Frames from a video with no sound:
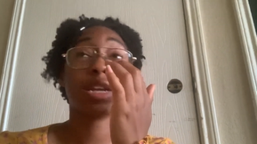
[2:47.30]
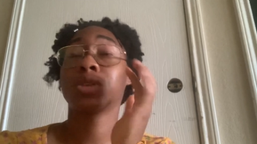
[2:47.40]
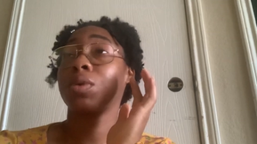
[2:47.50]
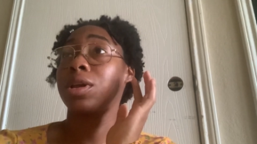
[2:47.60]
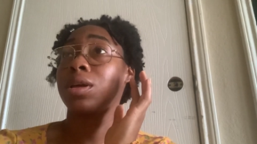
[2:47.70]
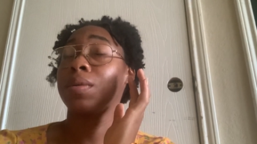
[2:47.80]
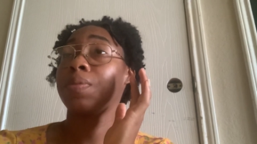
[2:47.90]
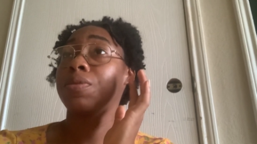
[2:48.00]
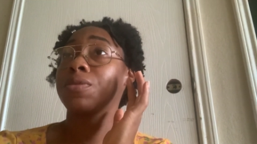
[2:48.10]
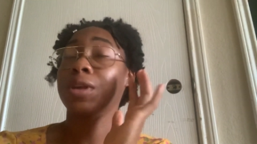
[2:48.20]
just want to
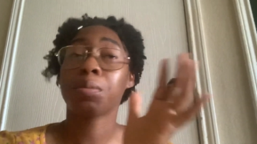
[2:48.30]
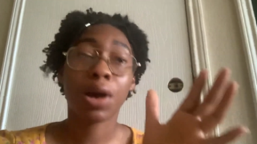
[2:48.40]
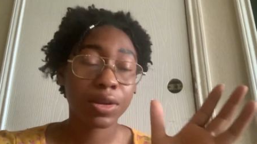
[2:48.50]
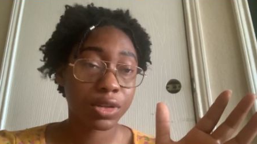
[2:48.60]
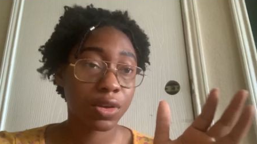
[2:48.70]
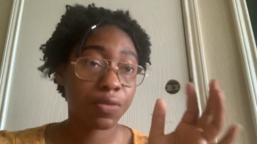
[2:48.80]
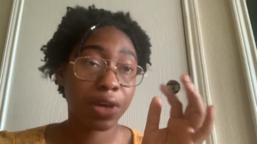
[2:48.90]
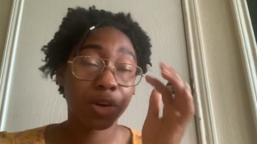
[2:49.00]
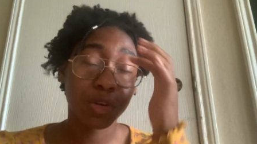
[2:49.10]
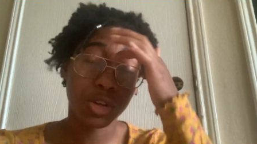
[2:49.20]
send positive
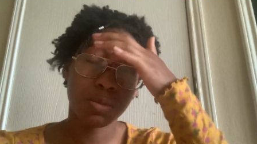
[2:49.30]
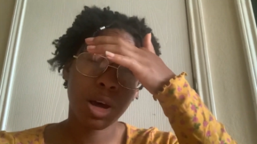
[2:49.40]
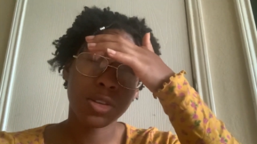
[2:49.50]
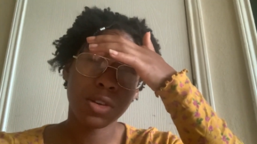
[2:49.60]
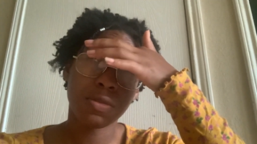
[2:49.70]
energy, positive